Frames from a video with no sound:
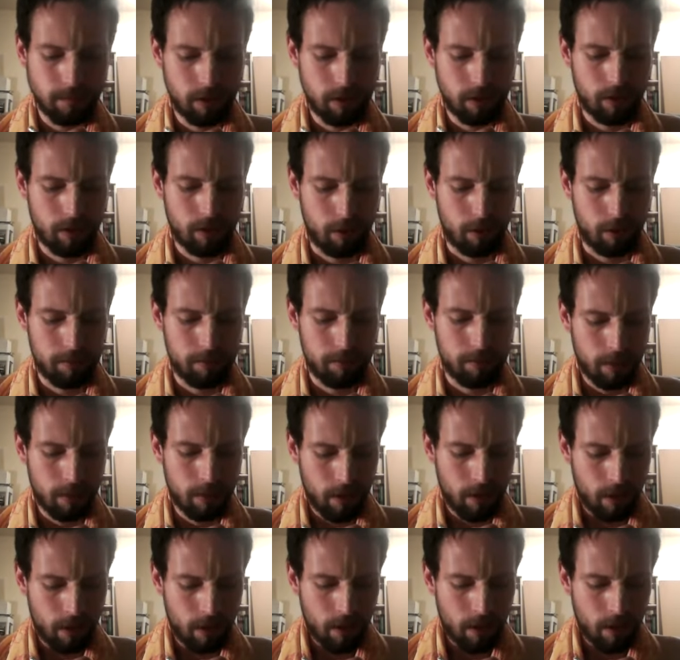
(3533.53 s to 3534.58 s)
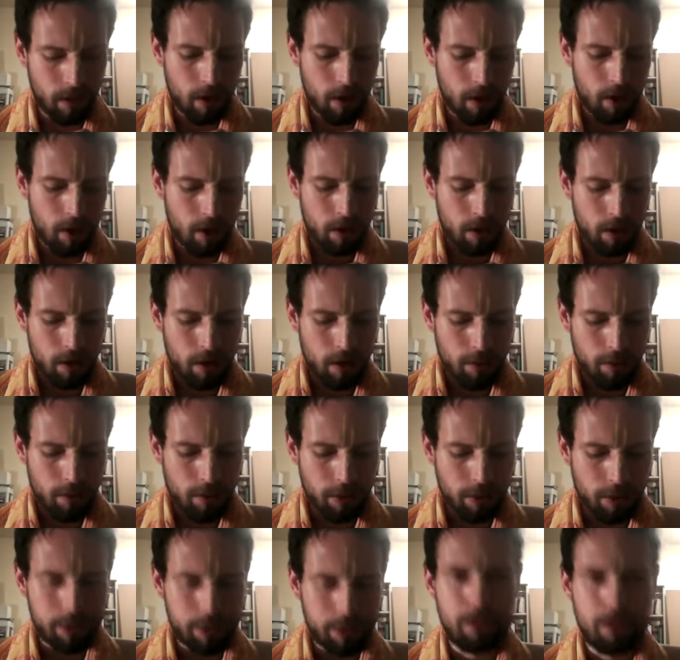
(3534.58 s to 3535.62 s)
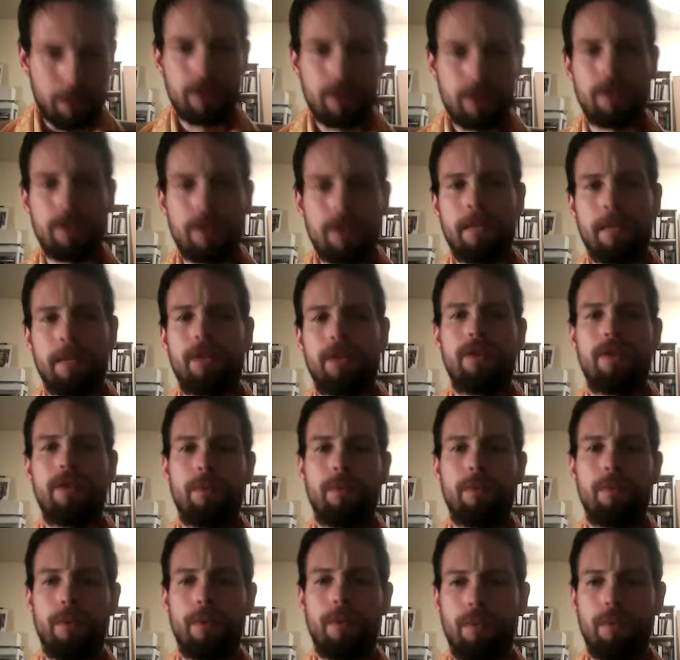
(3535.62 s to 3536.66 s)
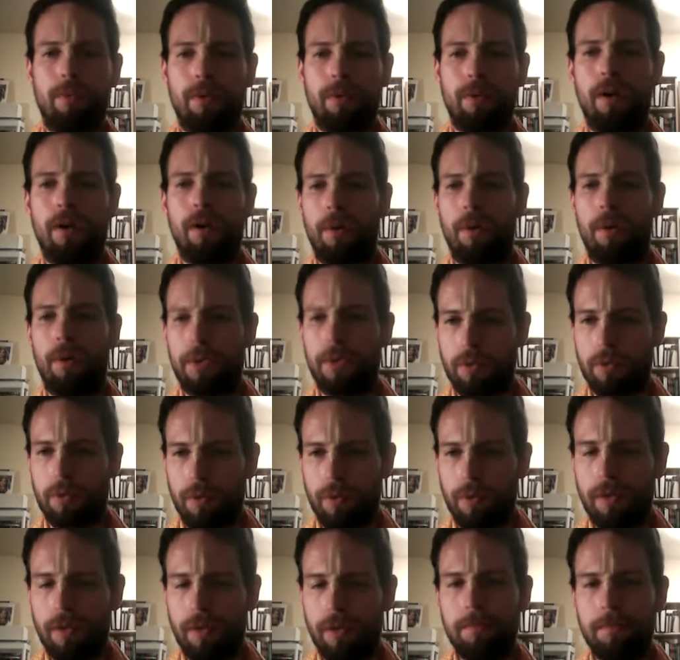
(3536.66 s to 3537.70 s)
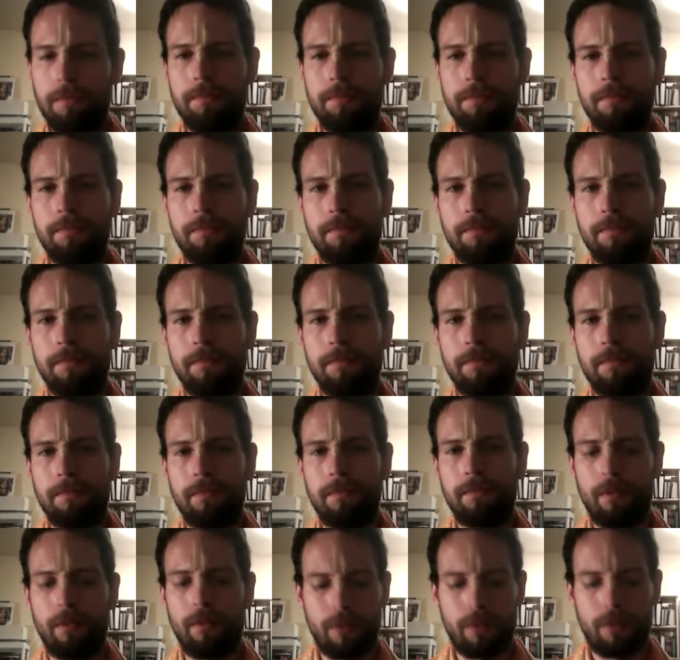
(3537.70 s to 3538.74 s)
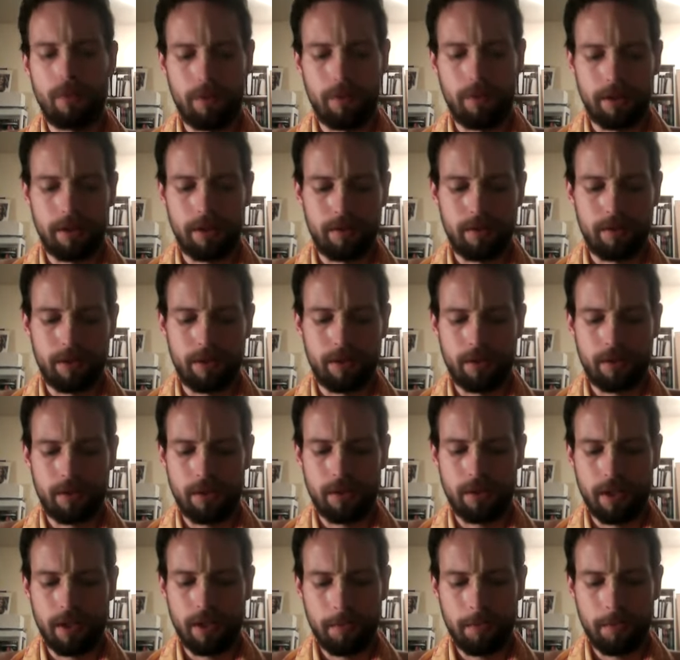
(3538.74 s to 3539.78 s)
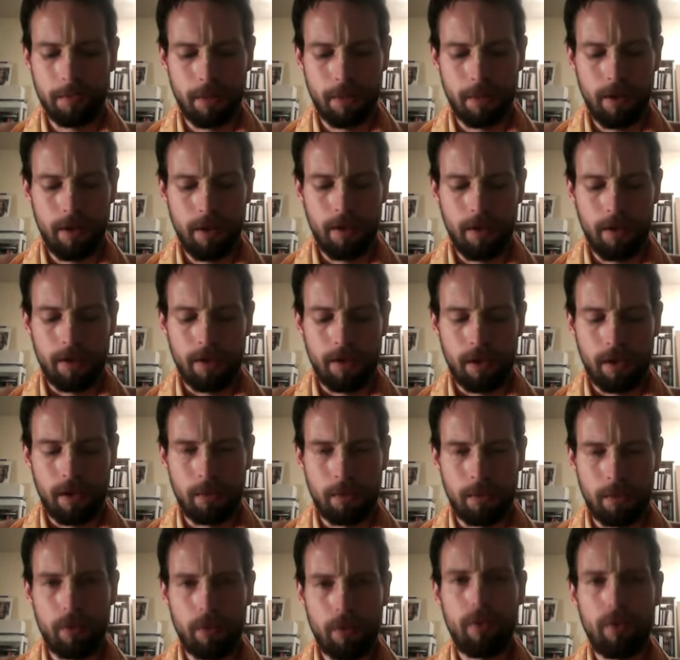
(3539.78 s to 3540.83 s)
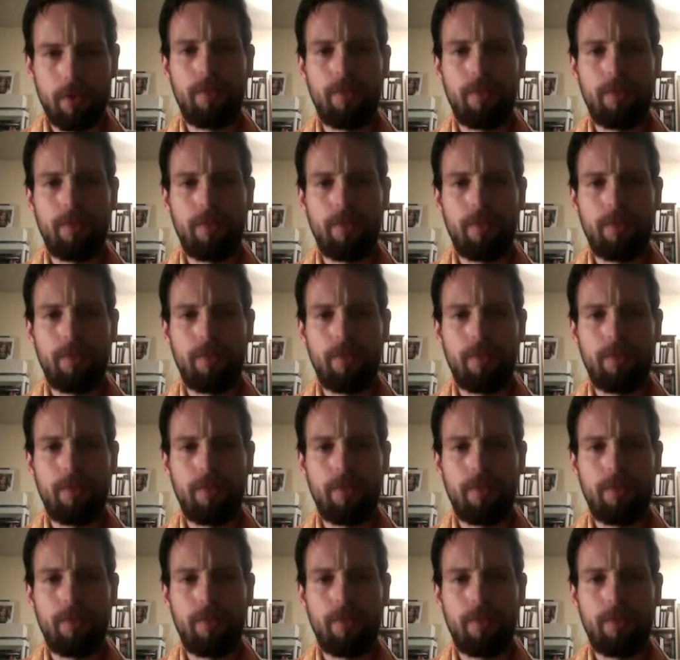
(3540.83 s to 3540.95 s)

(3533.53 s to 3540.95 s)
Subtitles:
So we always preach this message, and we always will for the rest of eternity, that the more you